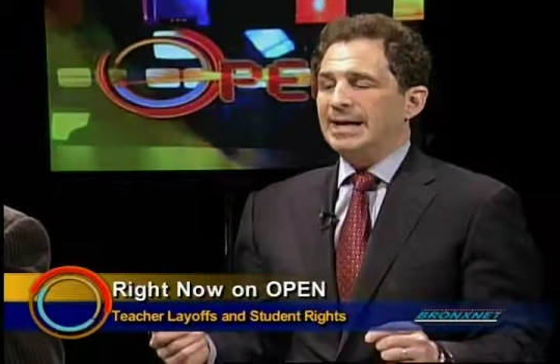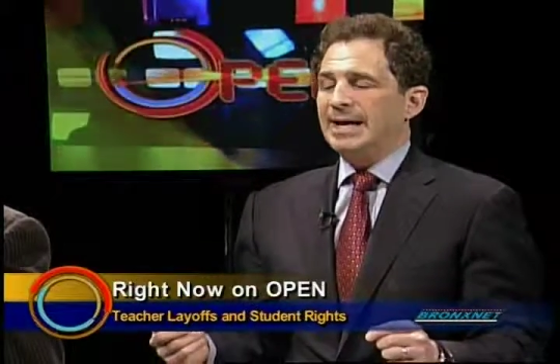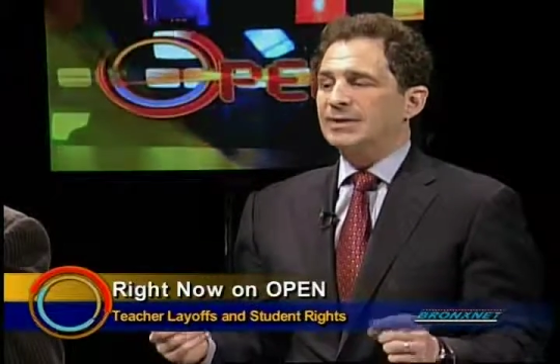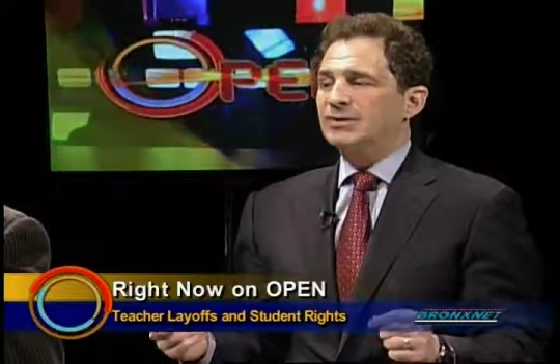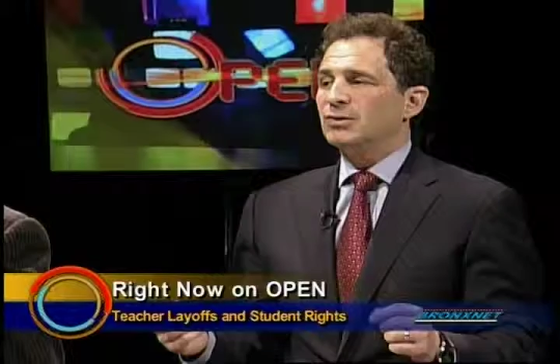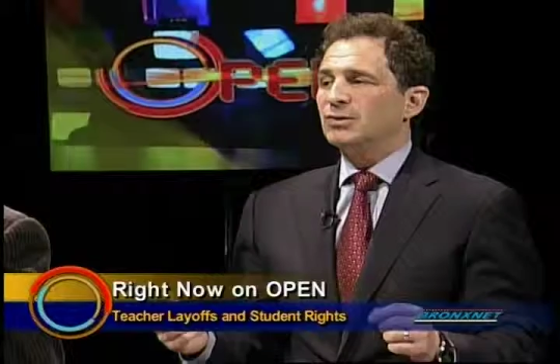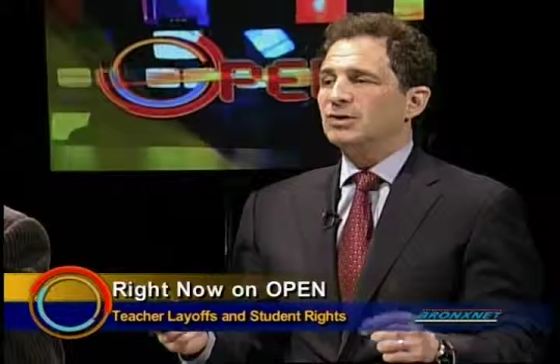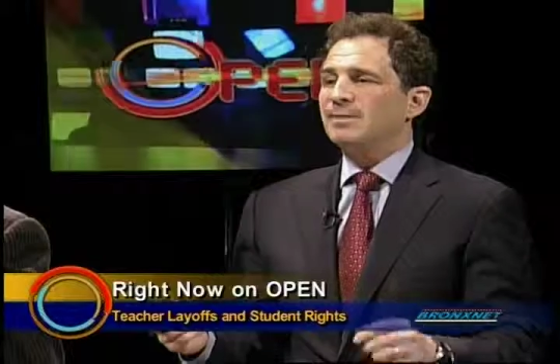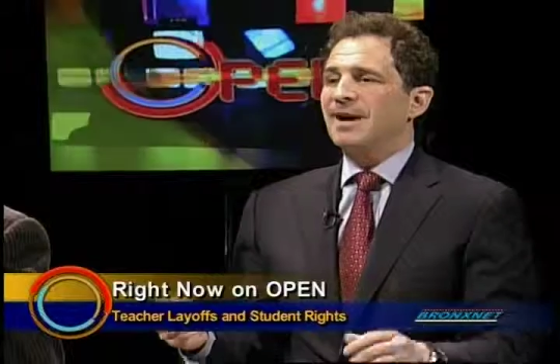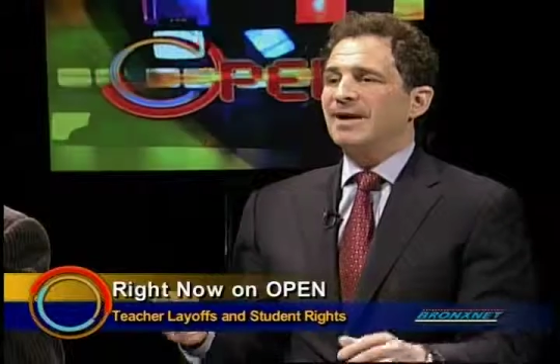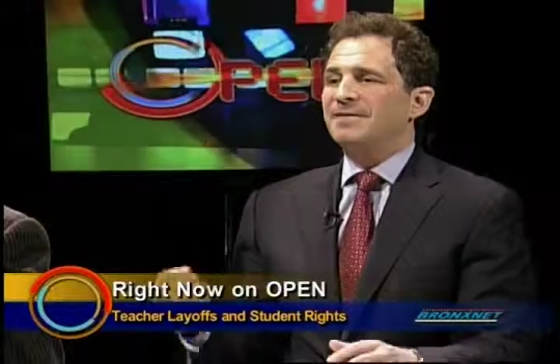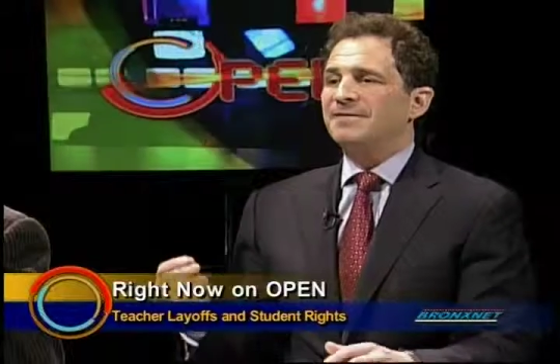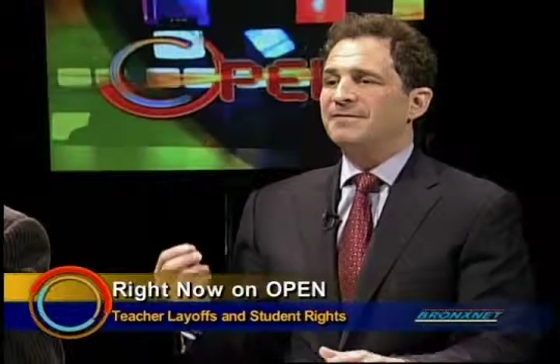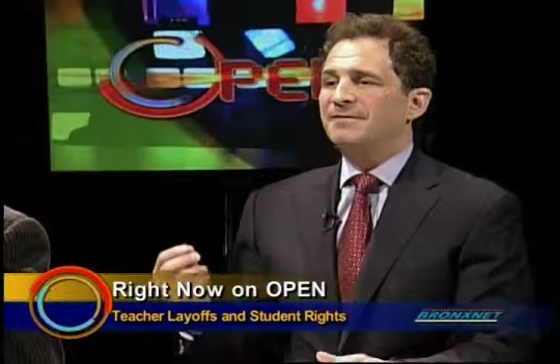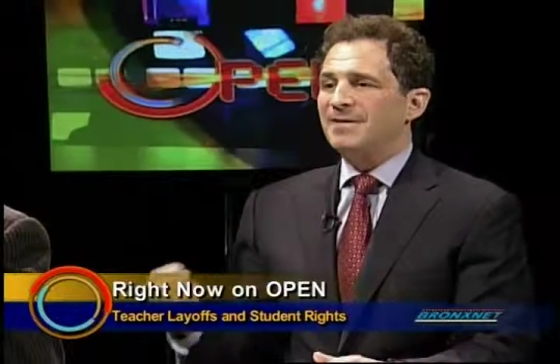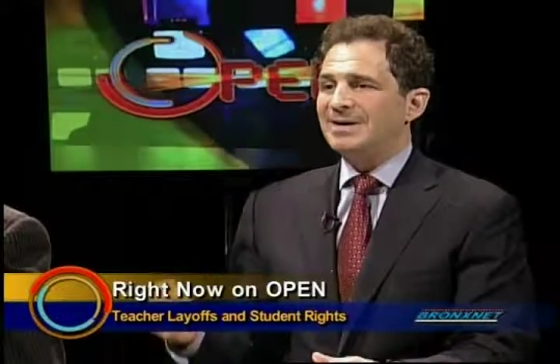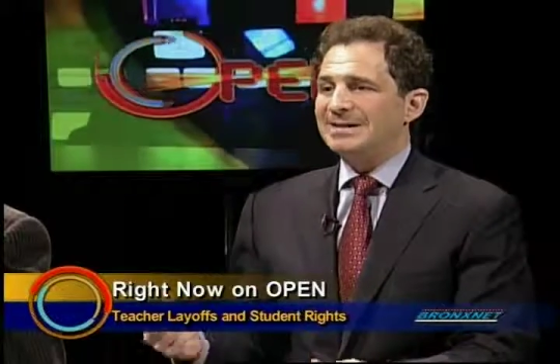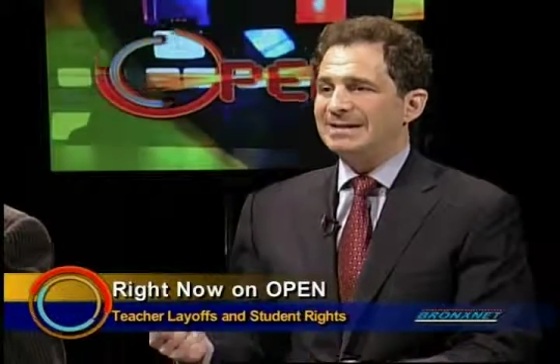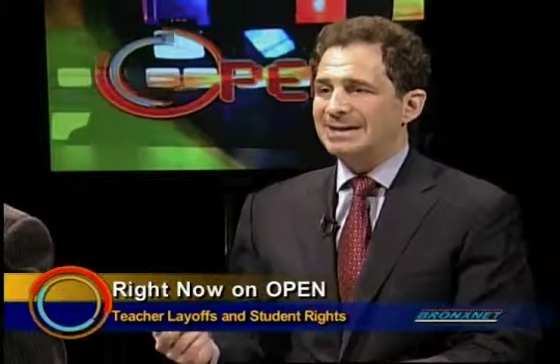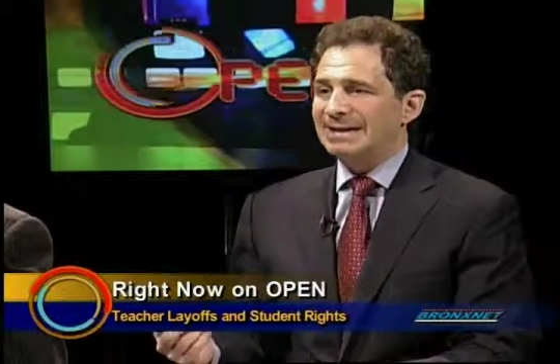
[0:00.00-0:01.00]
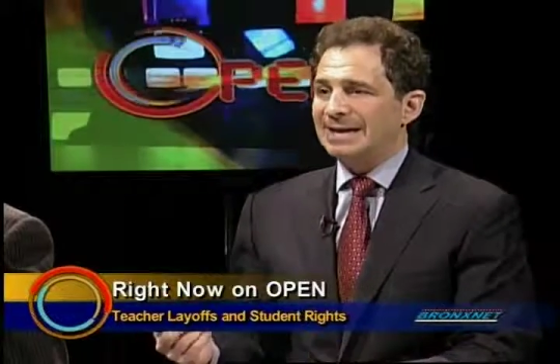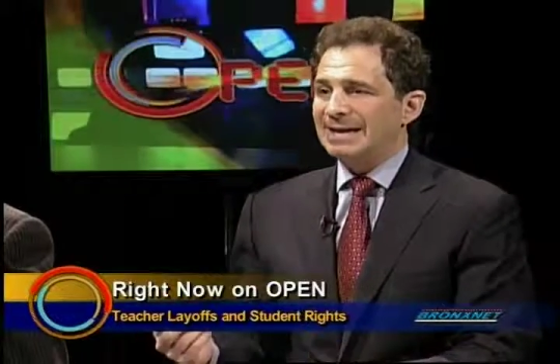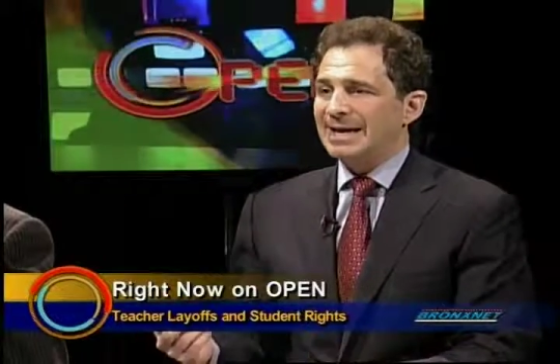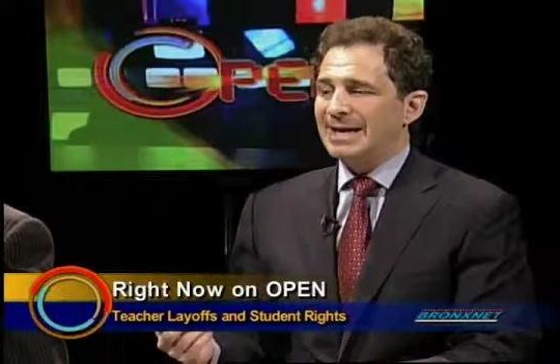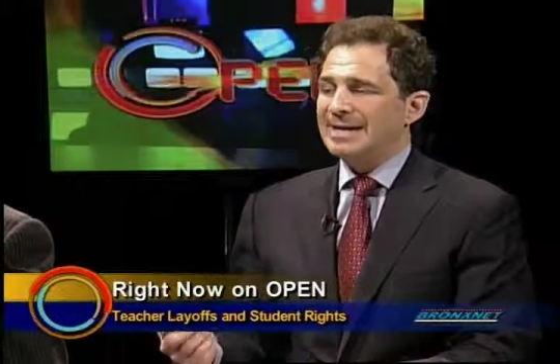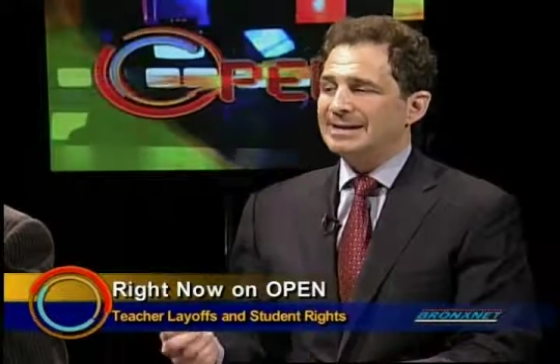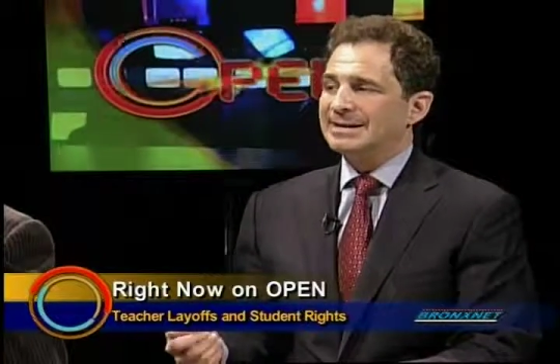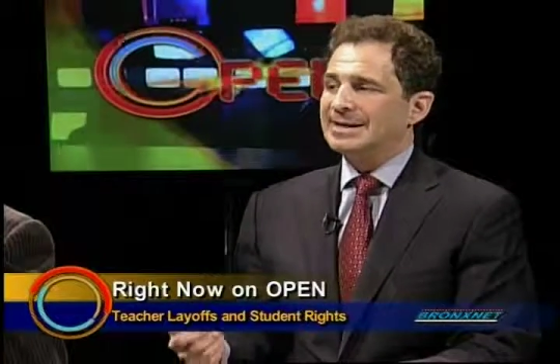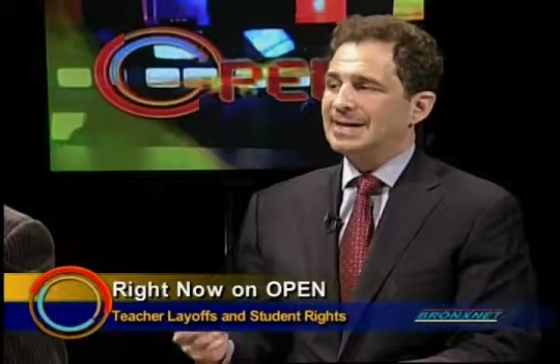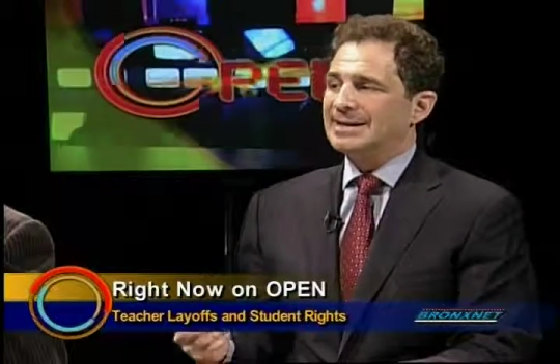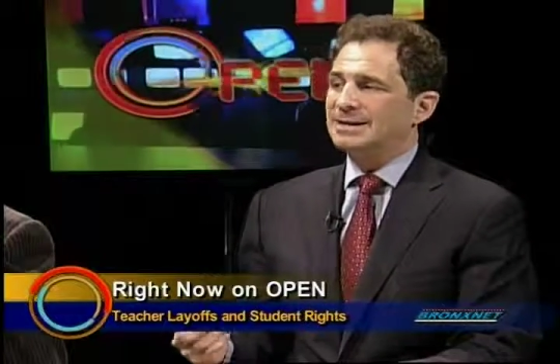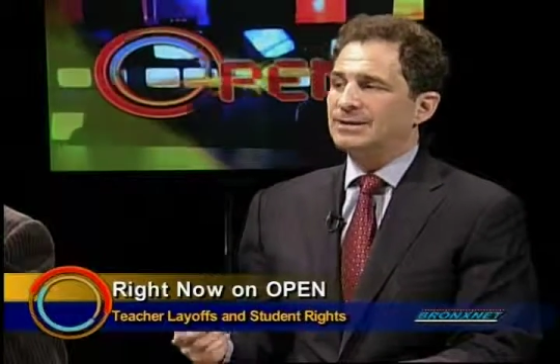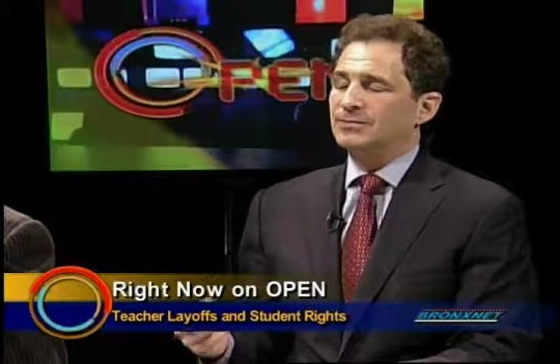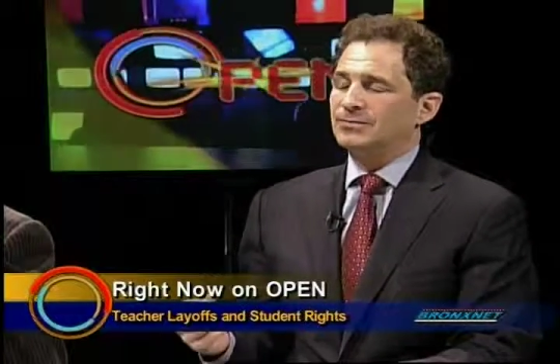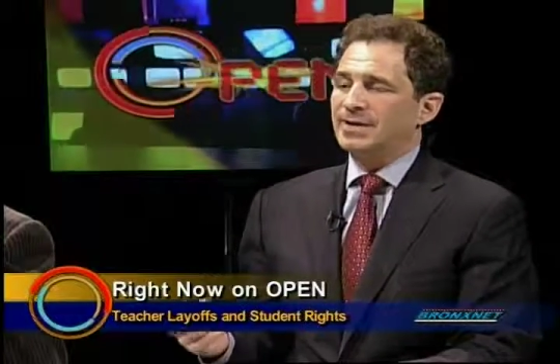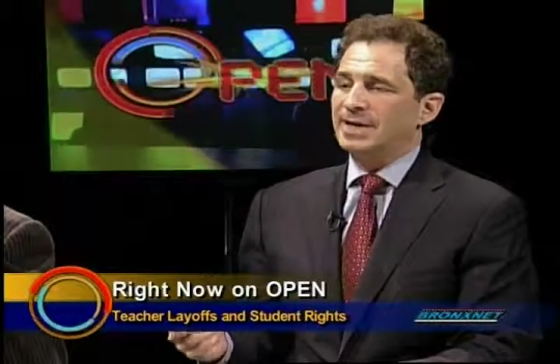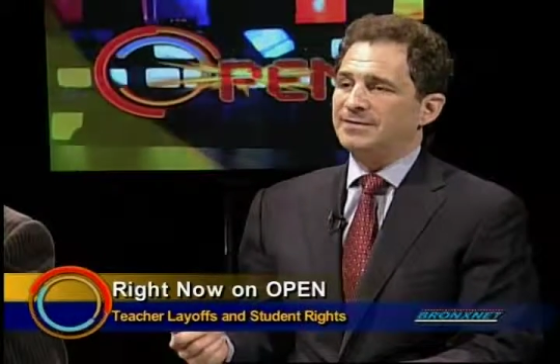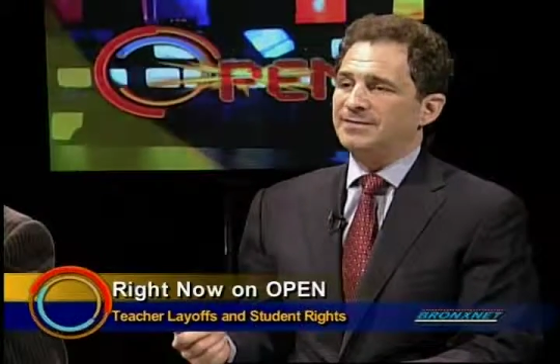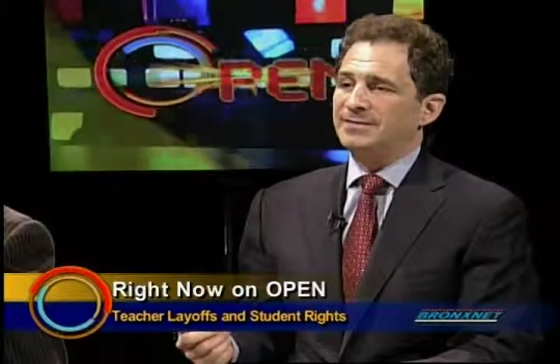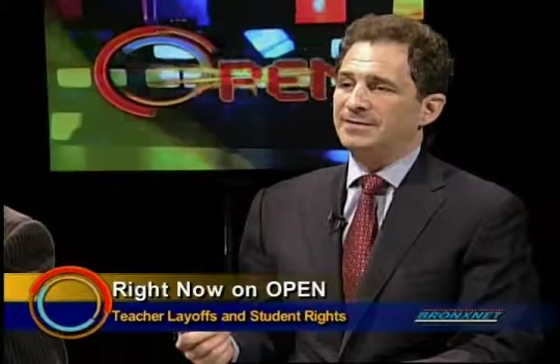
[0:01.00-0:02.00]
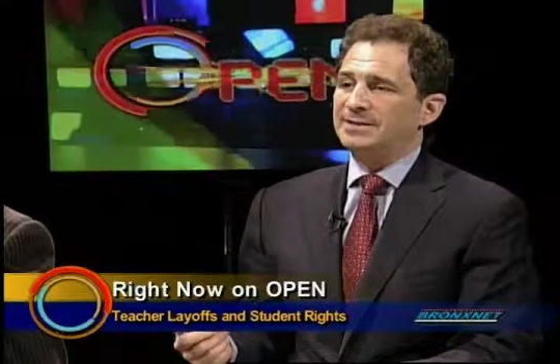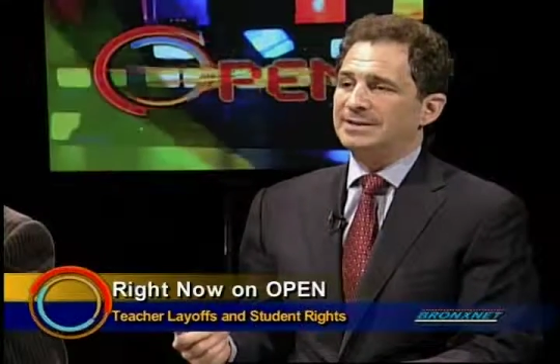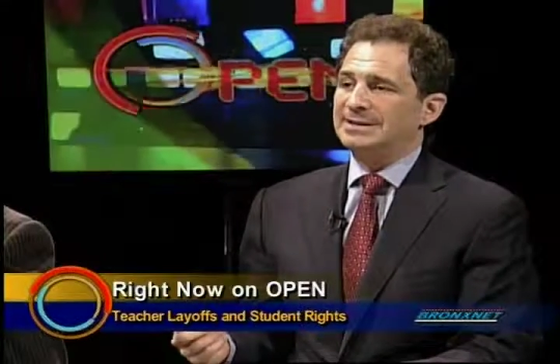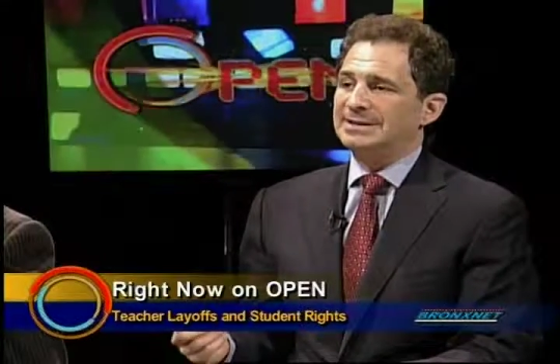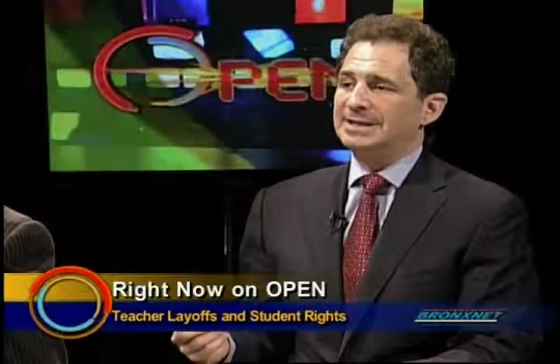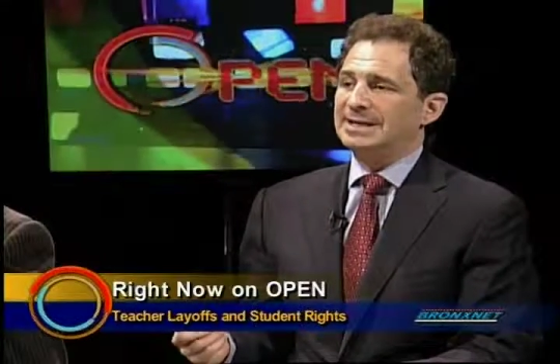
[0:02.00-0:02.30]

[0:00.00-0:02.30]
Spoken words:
It's all about funding and getting the right funding